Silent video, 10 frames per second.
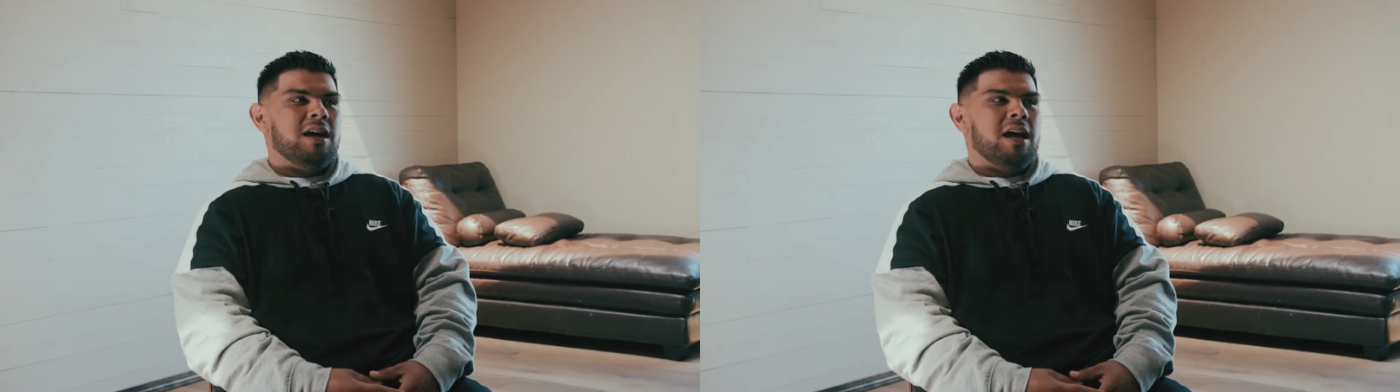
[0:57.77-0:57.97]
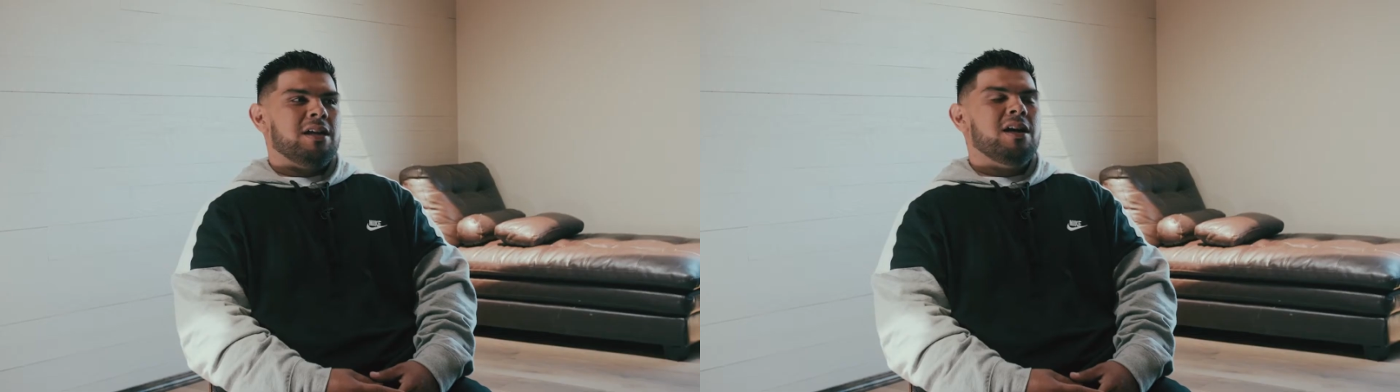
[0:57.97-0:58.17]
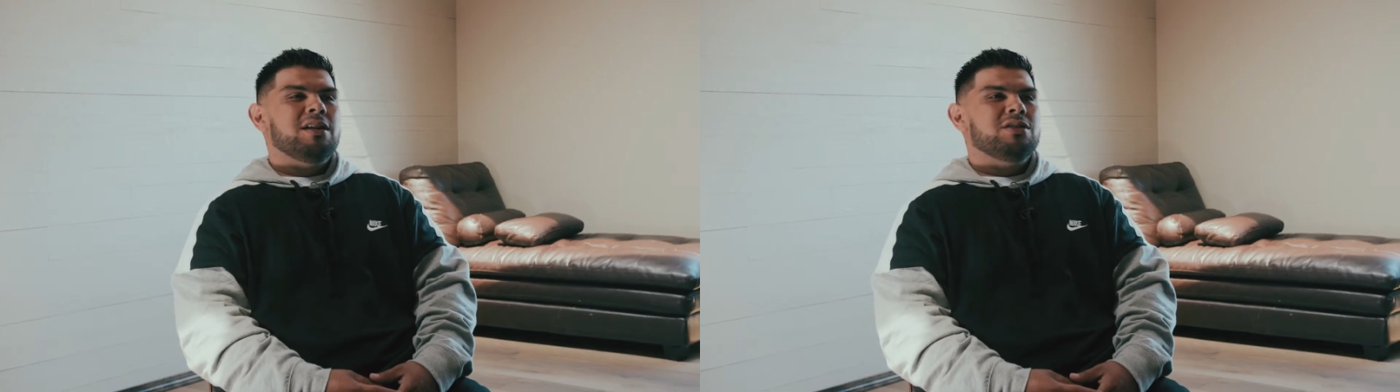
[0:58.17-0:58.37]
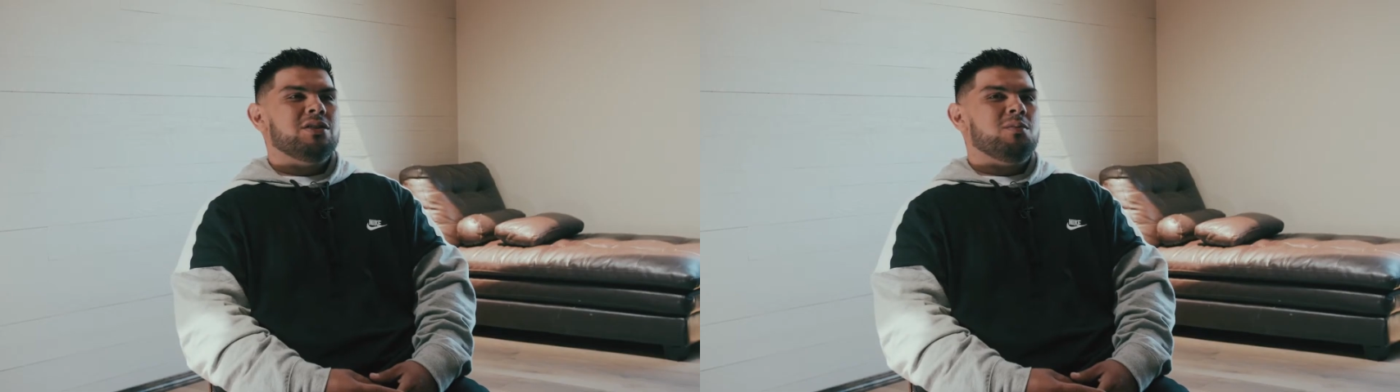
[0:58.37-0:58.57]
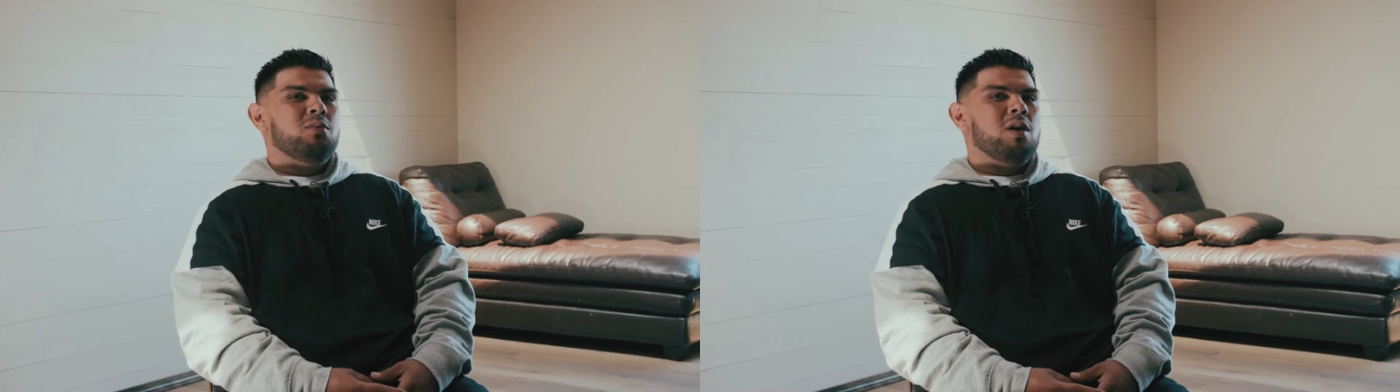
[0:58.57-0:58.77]
I'd gotten
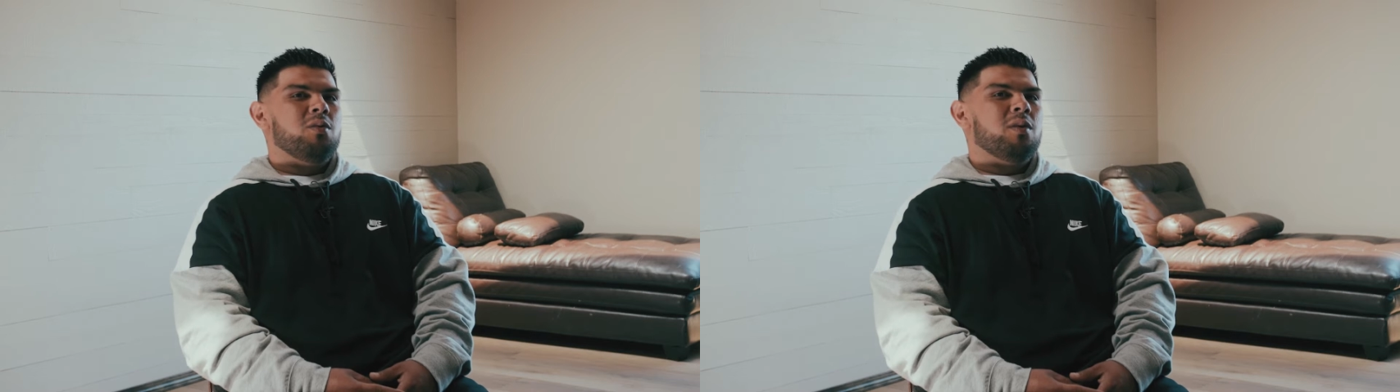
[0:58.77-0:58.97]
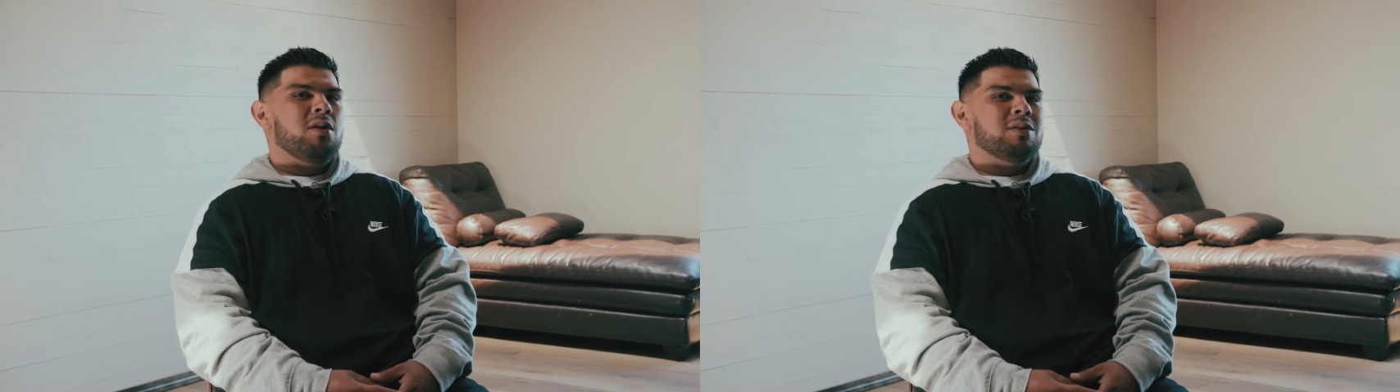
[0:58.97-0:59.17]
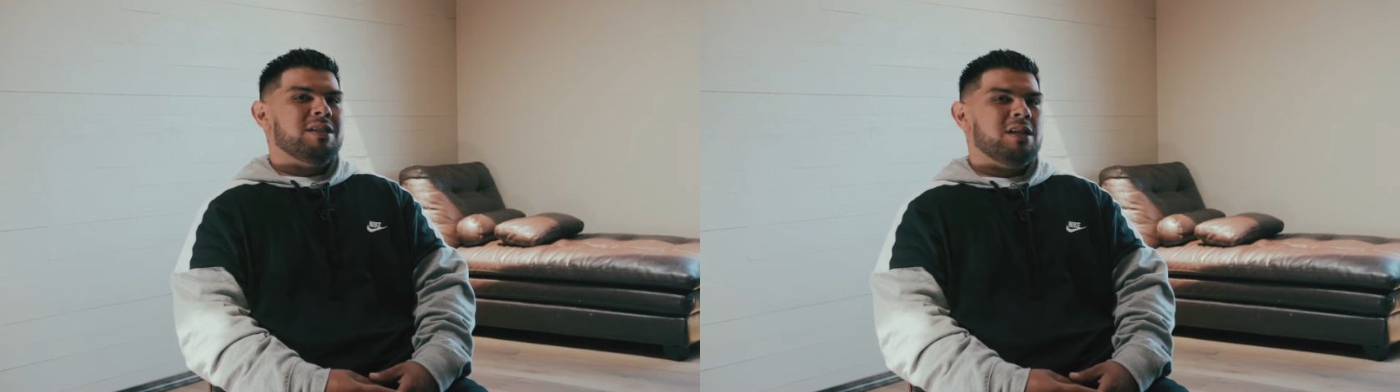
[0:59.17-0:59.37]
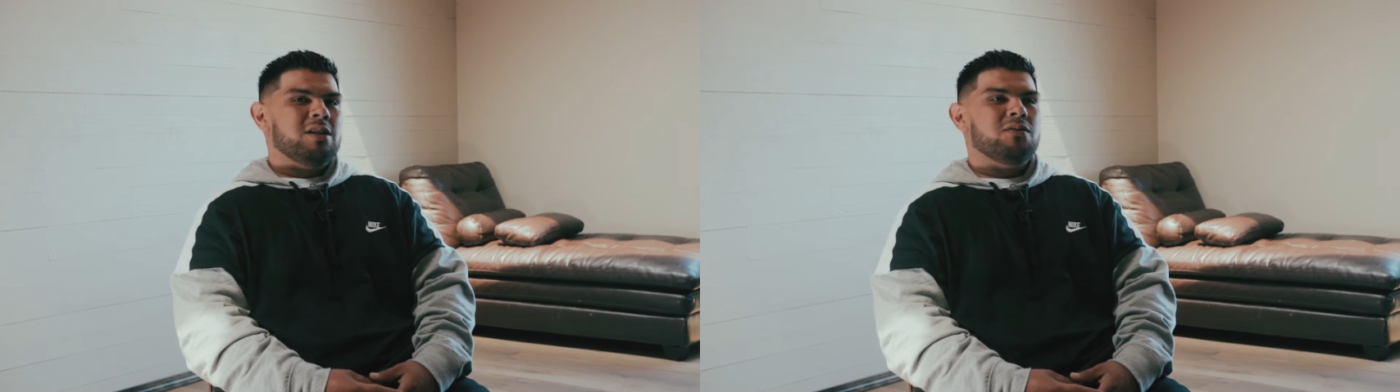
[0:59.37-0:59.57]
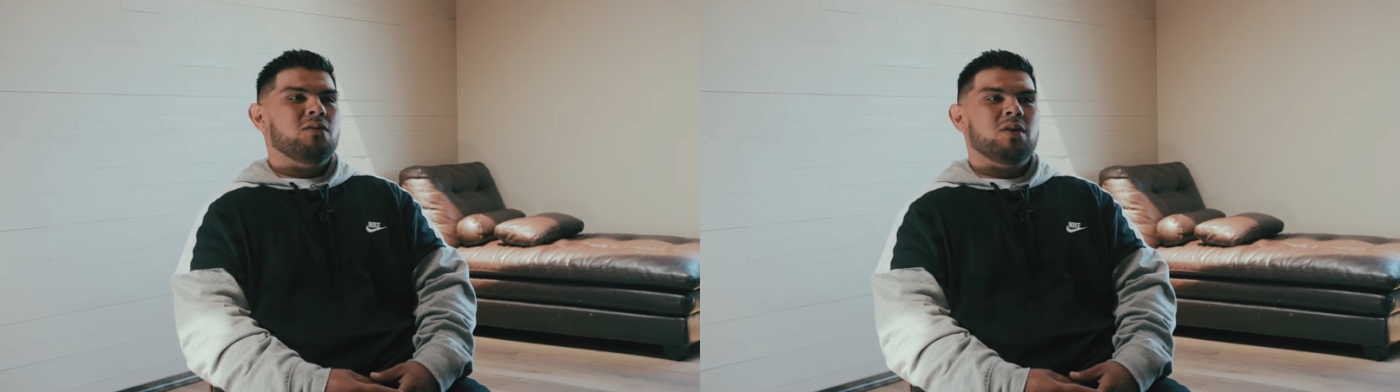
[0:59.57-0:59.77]
to the point where I was
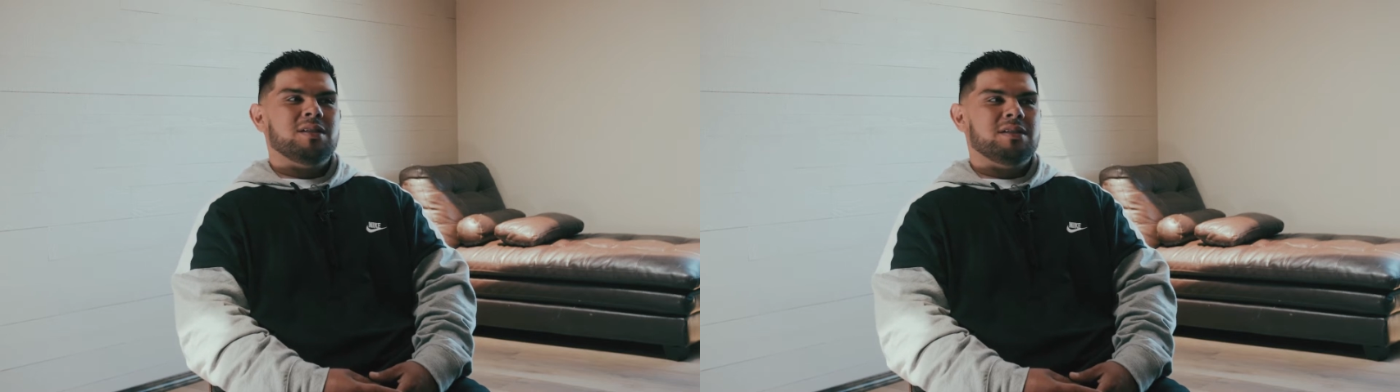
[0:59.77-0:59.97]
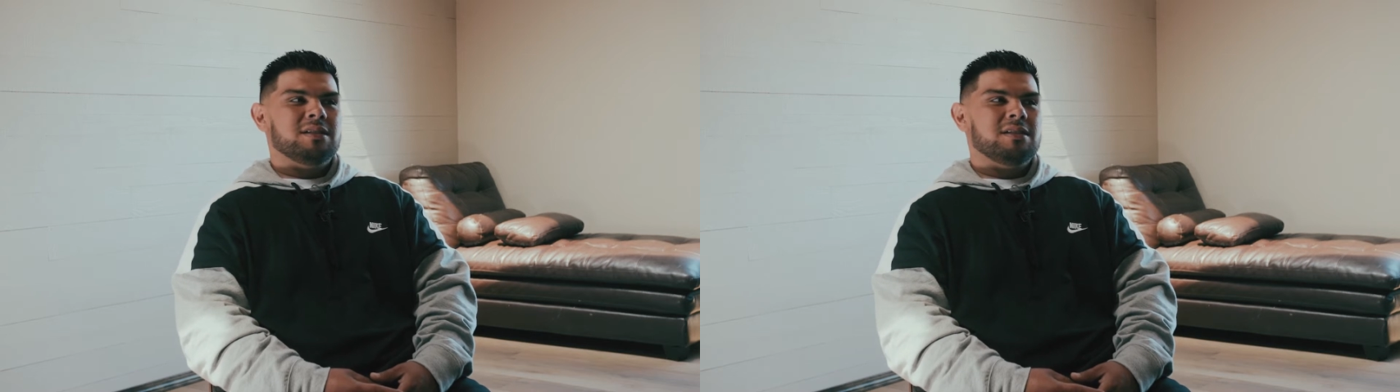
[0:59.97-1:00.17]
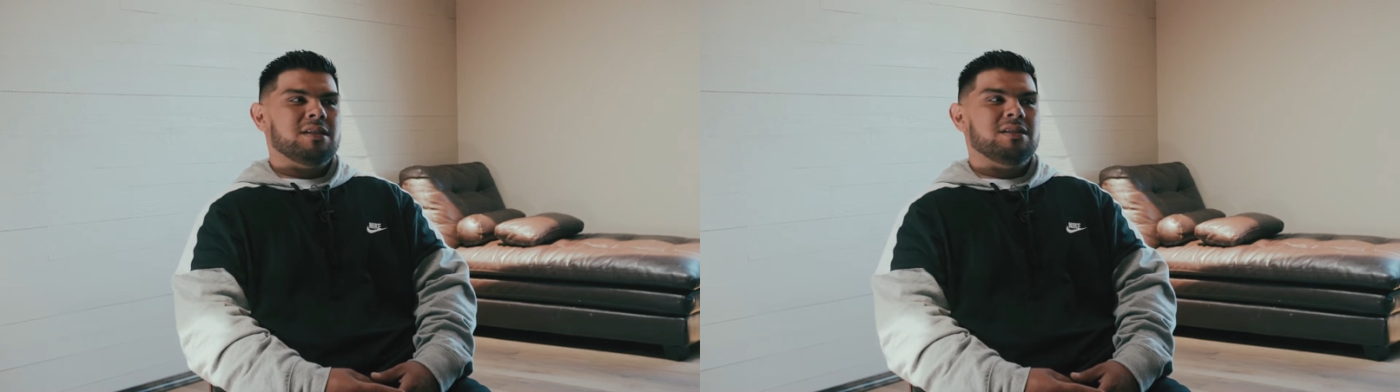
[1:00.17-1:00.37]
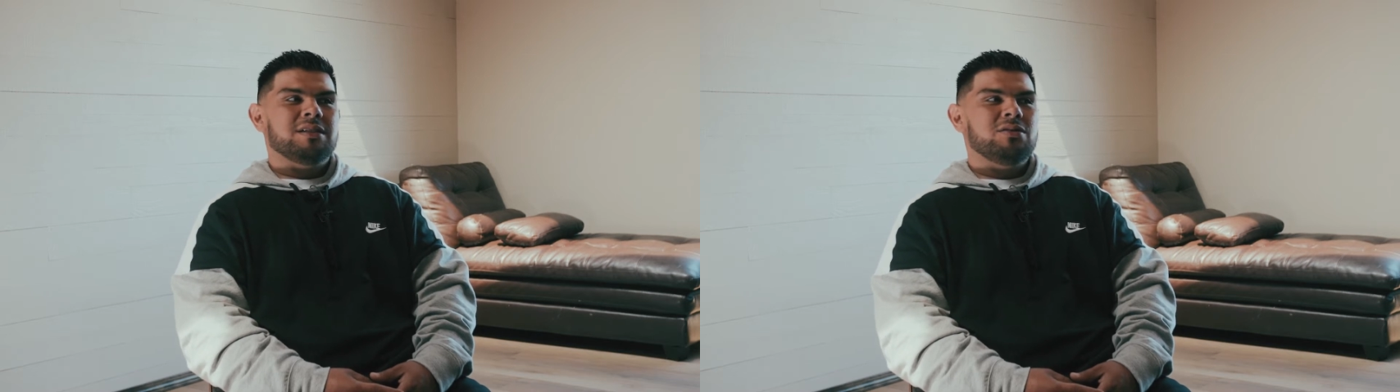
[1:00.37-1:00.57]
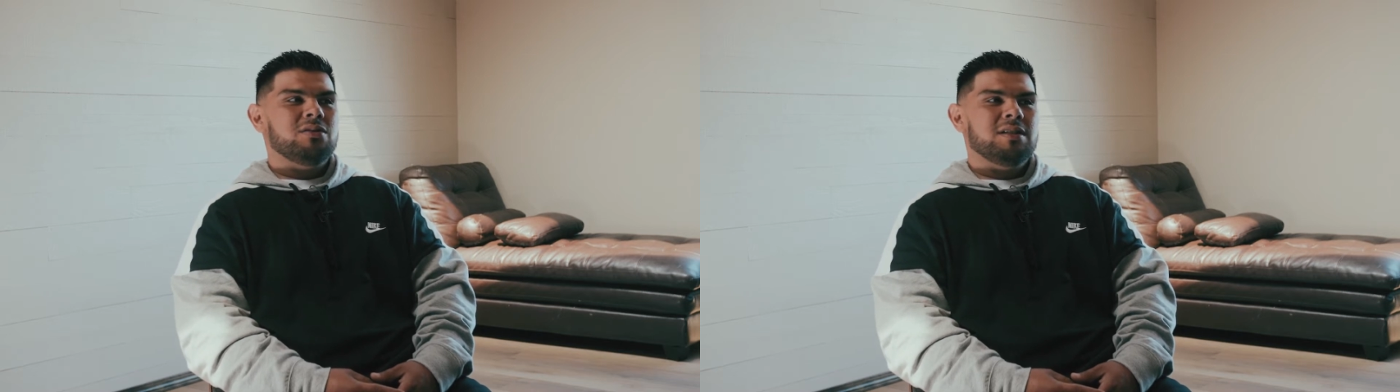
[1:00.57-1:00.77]
hearing voices
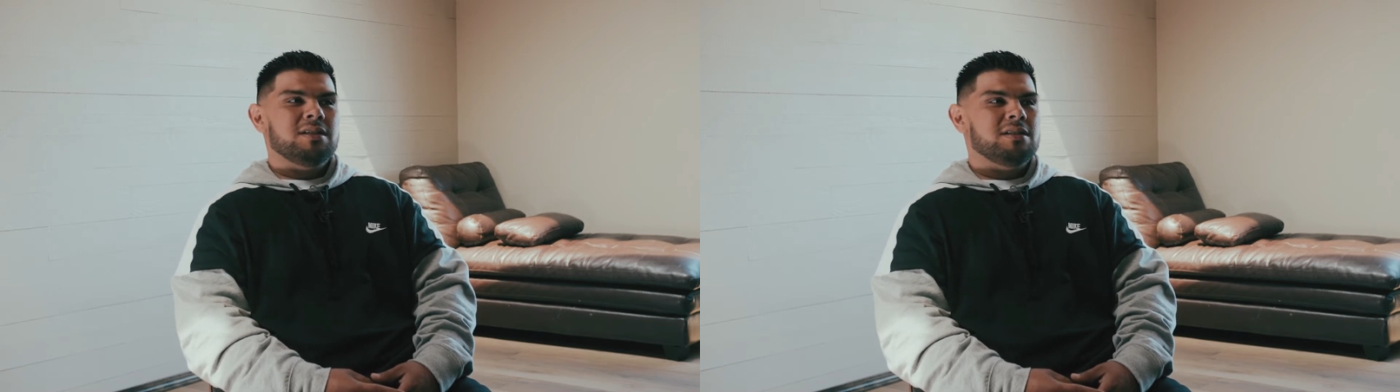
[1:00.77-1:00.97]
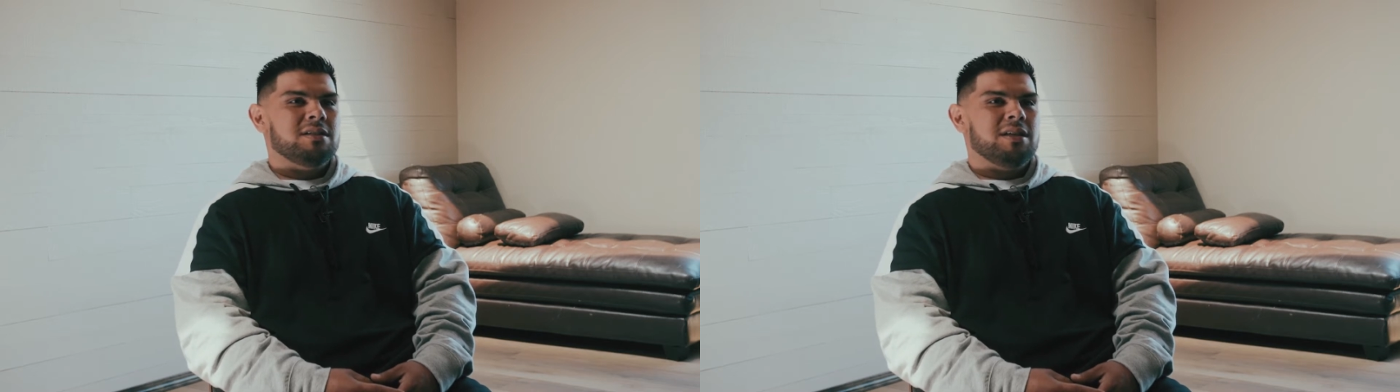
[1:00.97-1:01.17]
continually,